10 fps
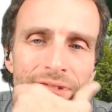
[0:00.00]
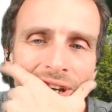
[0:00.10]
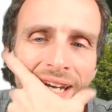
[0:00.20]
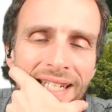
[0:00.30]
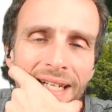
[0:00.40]
So
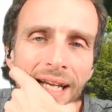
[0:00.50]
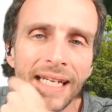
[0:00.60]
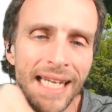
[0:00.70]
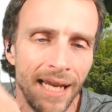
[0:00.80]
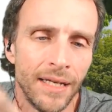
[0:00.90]
I guess,
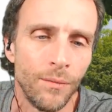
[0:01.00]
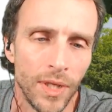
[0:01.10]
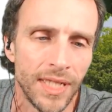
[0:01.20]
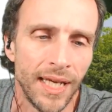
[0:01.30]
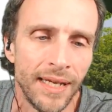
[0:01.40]

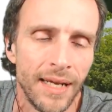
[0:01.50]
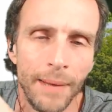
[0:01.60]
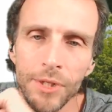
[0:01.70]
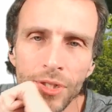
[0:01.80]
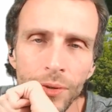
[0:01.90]
once again,
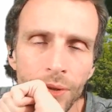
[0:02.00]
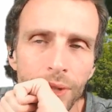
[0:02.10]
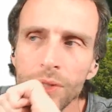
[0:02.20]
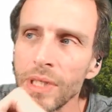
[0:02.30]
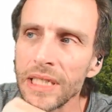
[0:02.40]
I'm just going to
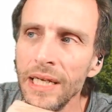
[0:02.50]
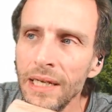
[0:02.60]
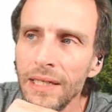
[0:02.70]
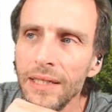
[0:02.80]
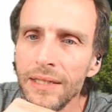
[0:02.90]
resort
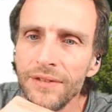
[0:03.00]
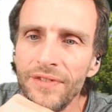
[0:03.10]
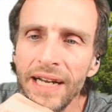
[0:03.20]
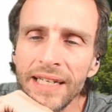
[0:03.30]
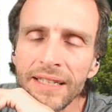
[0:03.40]
to
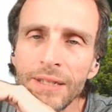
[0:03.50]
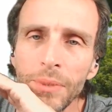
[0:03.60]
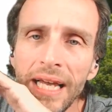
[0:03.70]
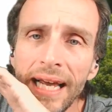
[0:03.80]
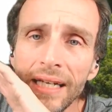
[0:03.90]
fading to
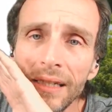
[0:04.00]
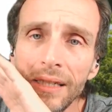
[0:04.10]
black.